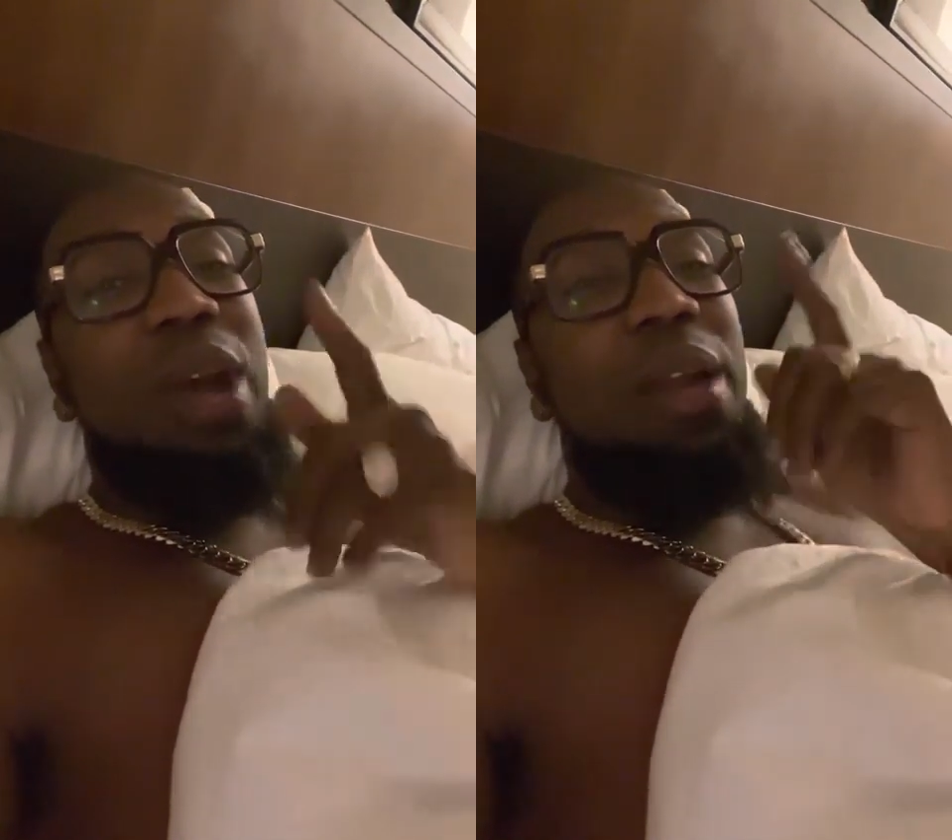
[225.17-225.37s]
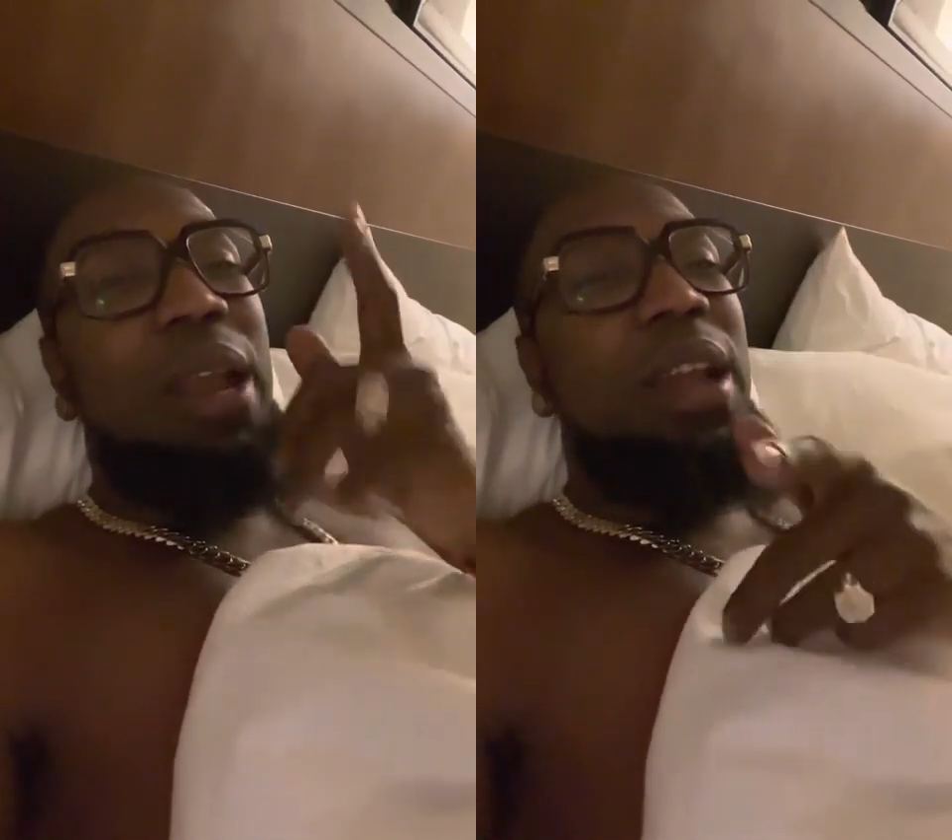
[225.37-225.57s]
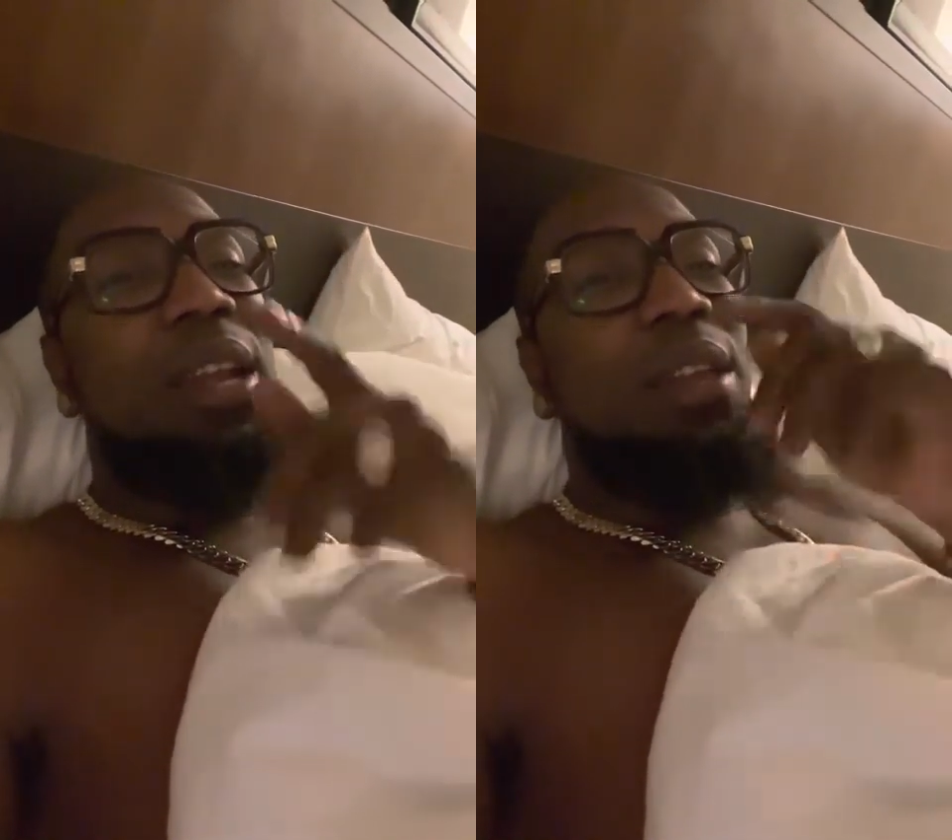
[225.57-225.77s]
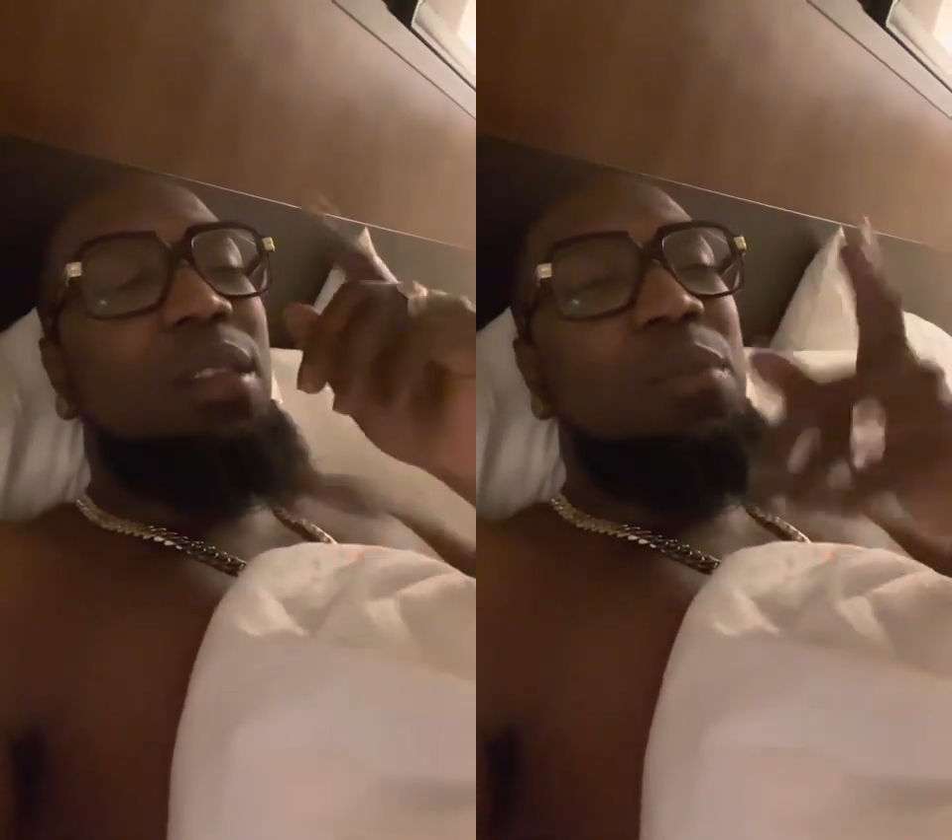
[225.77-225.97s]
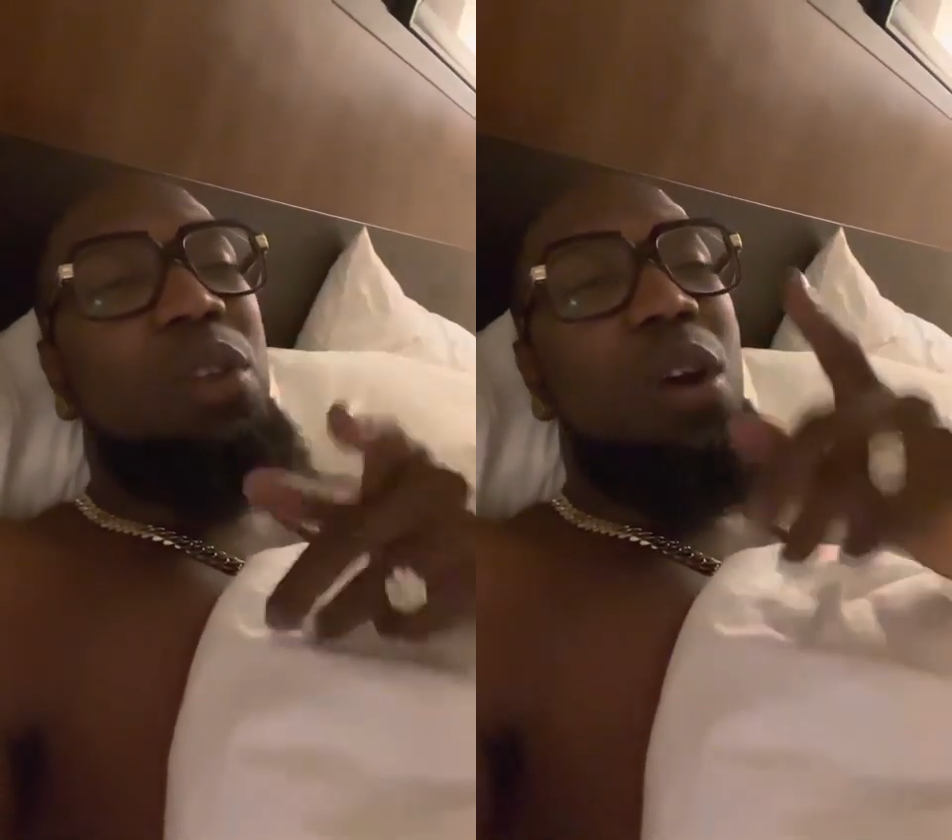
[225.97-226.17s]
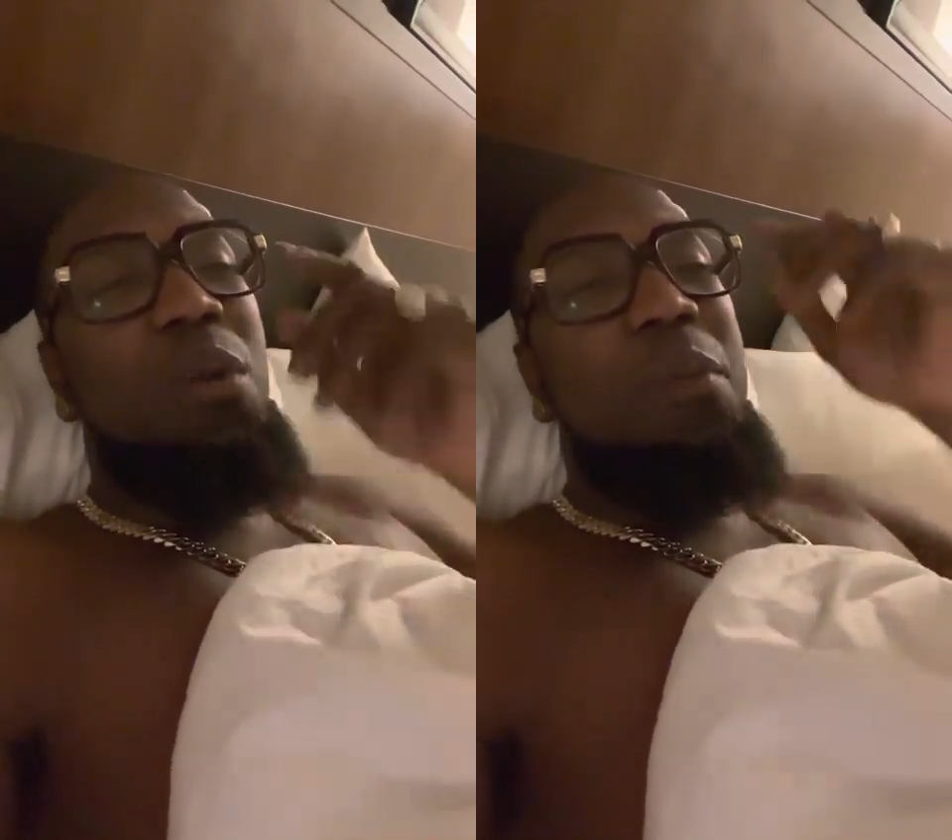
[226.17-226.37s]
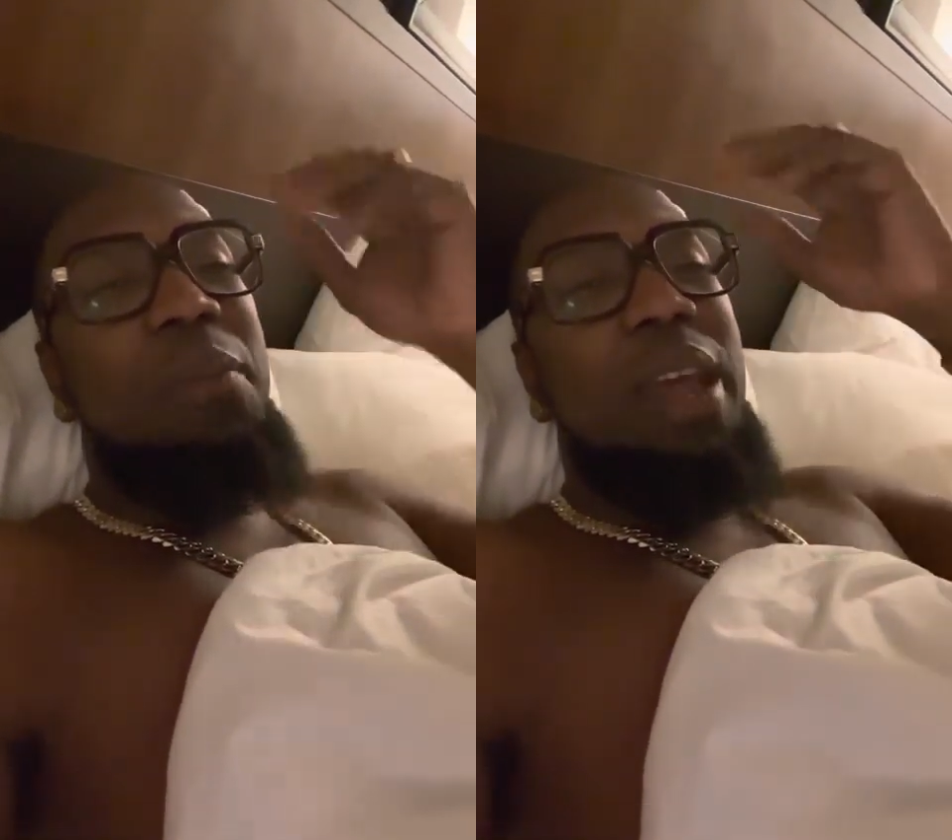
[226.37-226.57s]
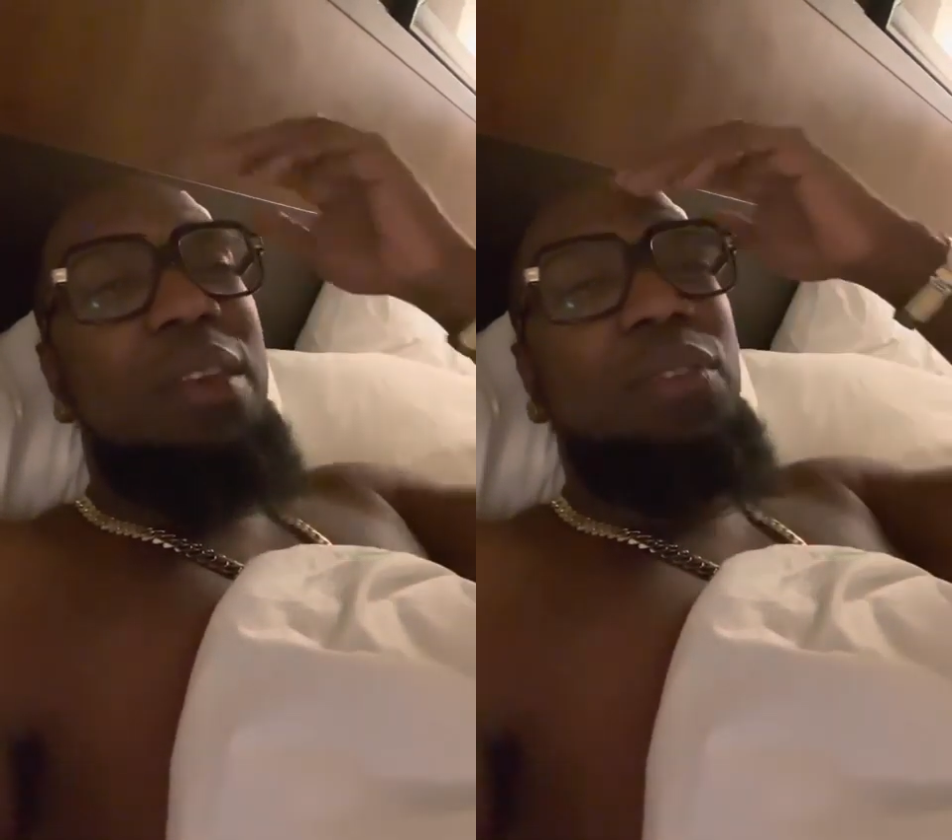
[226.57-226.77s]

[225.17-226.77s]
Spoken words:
I think some of y'all remember that